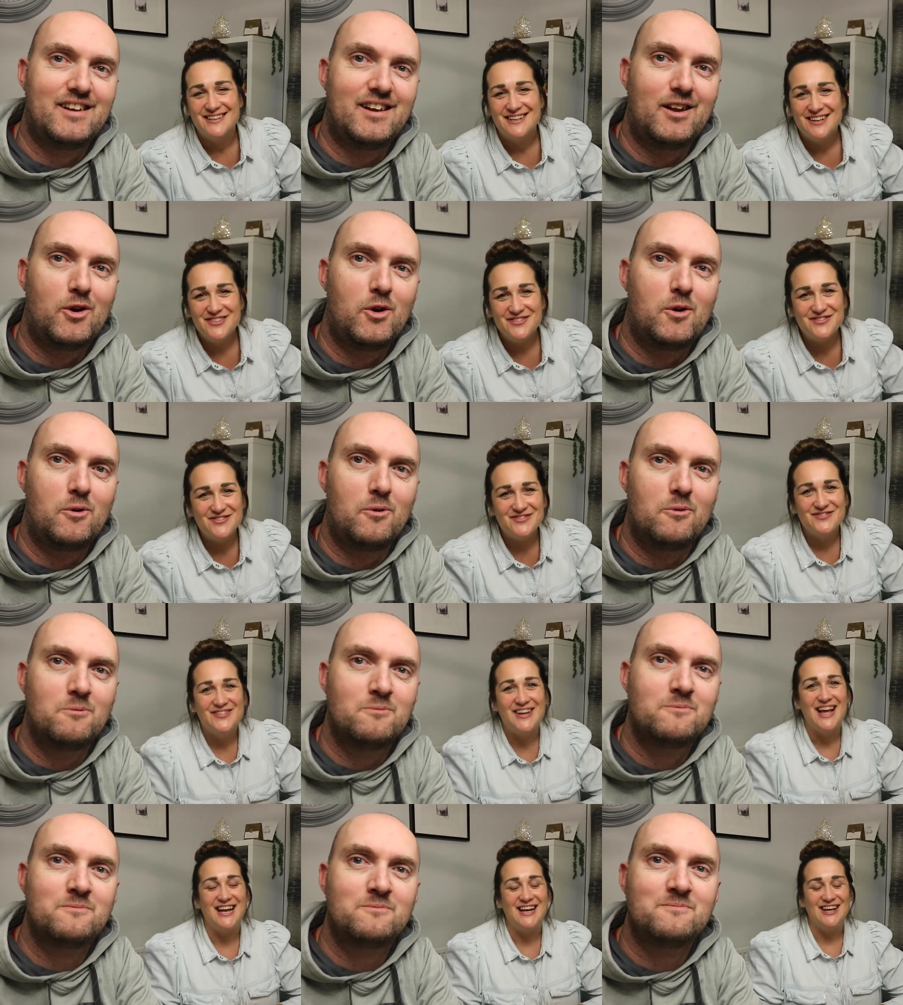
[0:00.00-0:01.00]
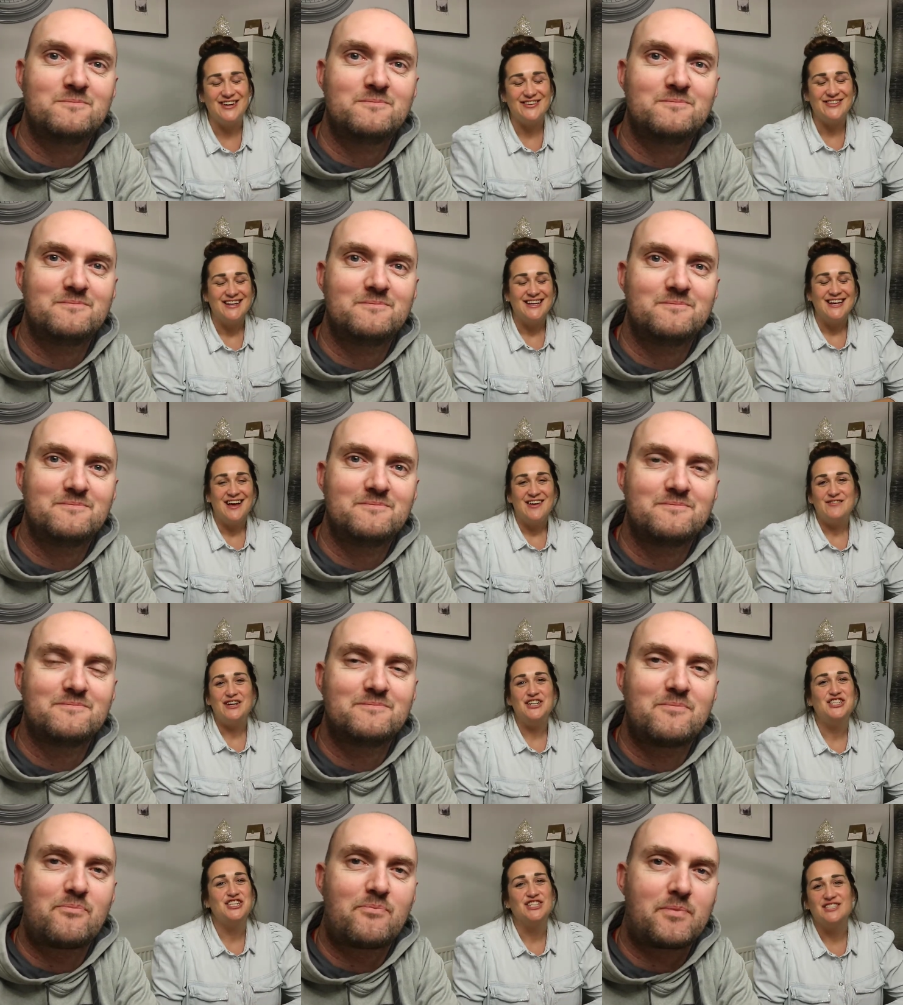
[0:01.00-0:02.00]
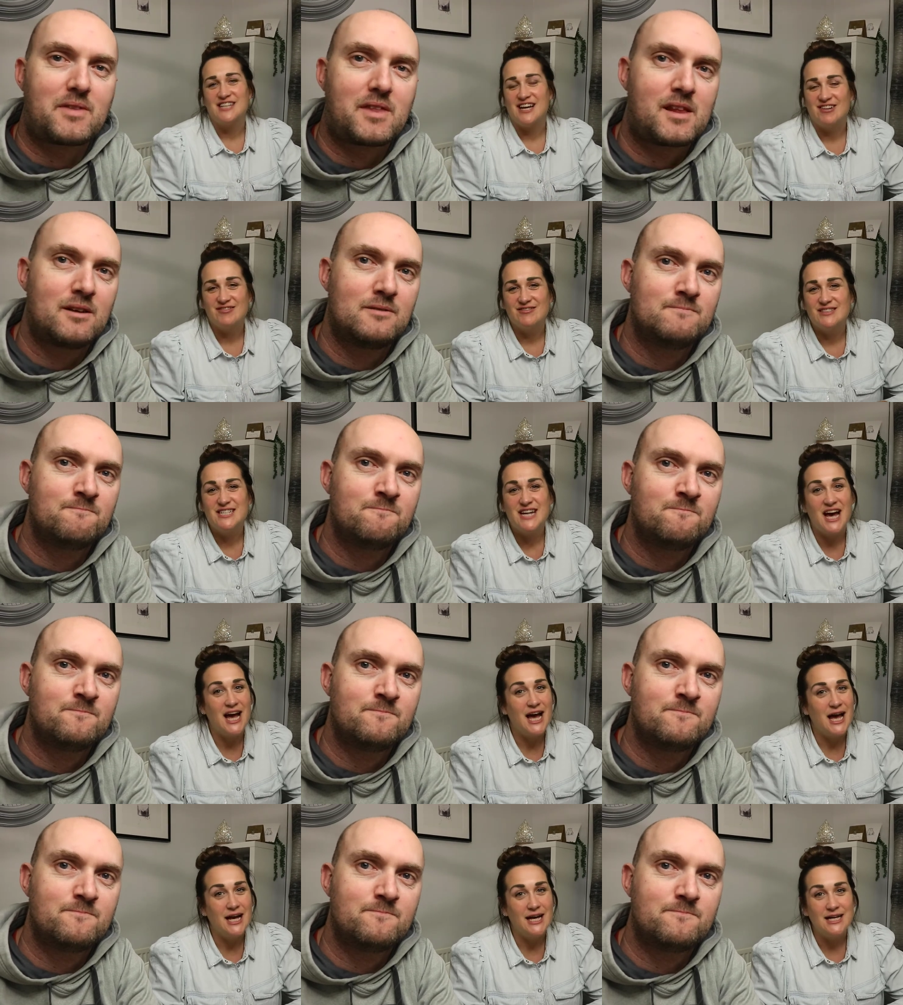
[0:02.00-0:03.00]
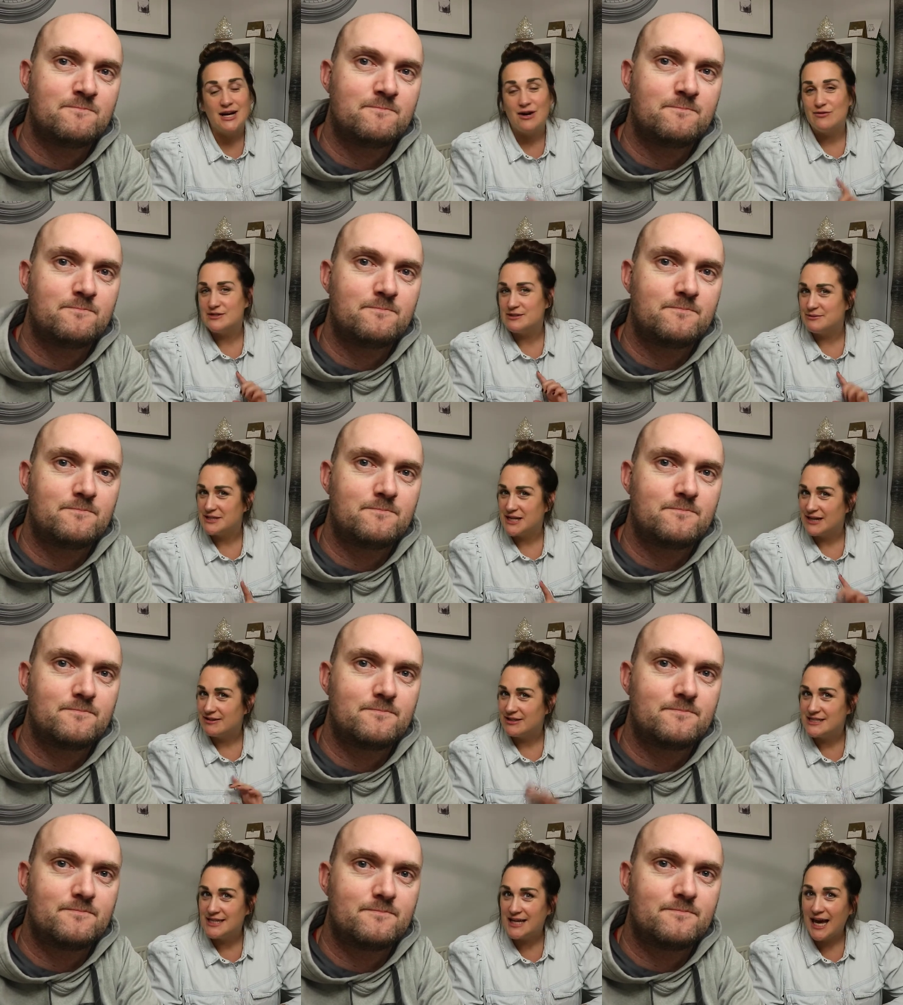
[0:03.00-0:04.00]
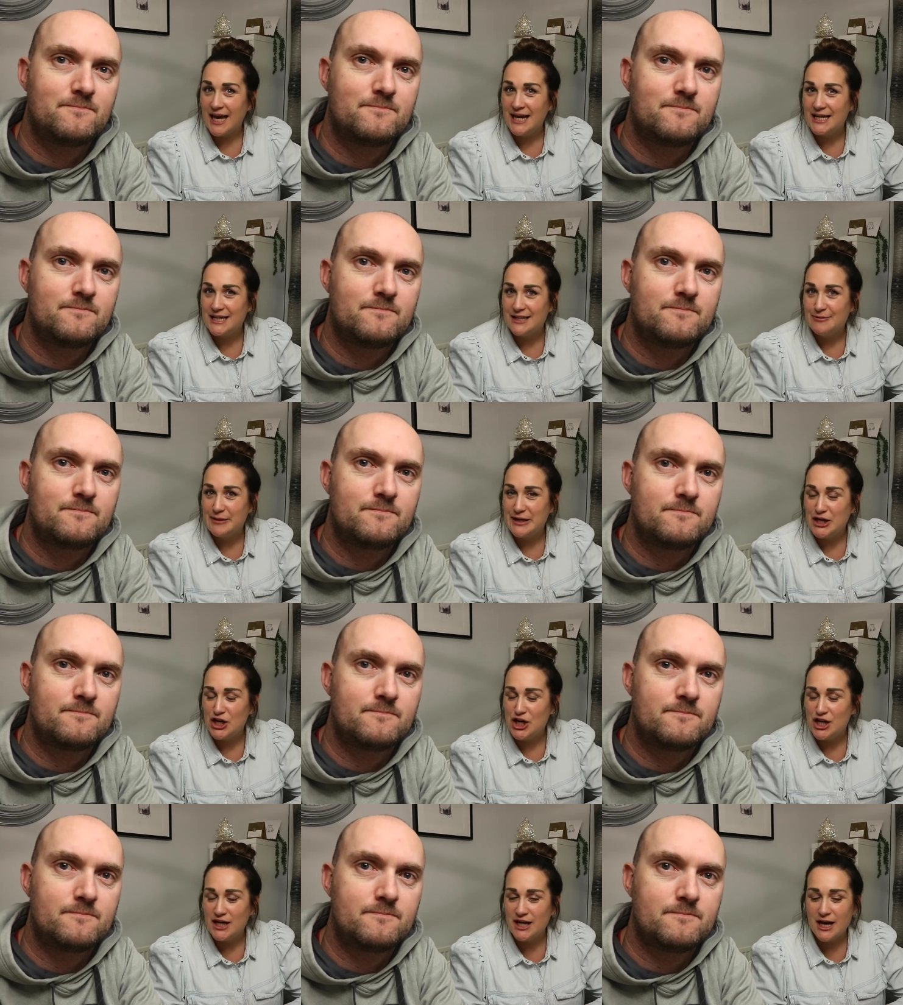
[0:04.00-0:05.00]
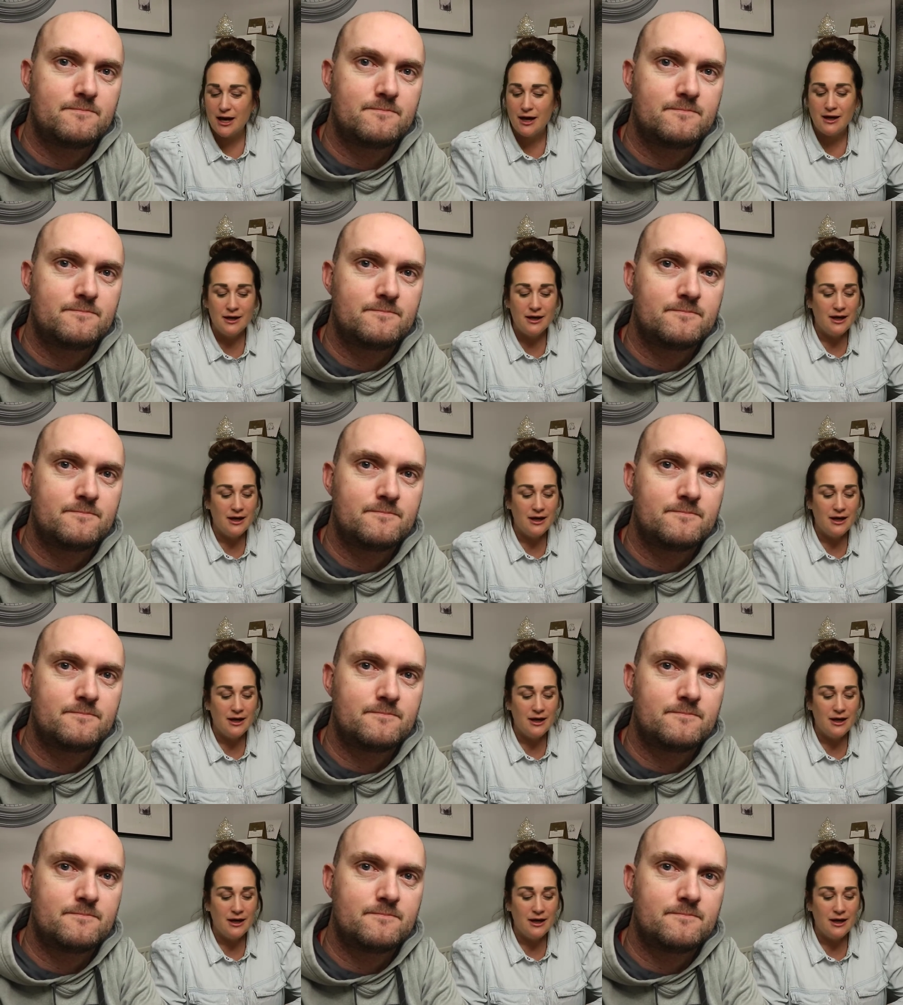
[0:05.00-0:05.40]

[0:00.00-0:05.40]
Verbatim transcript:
Speaker 1: Hello. Hello. Very chilled out day. Obviously, we decorated the cake a little bit earlier.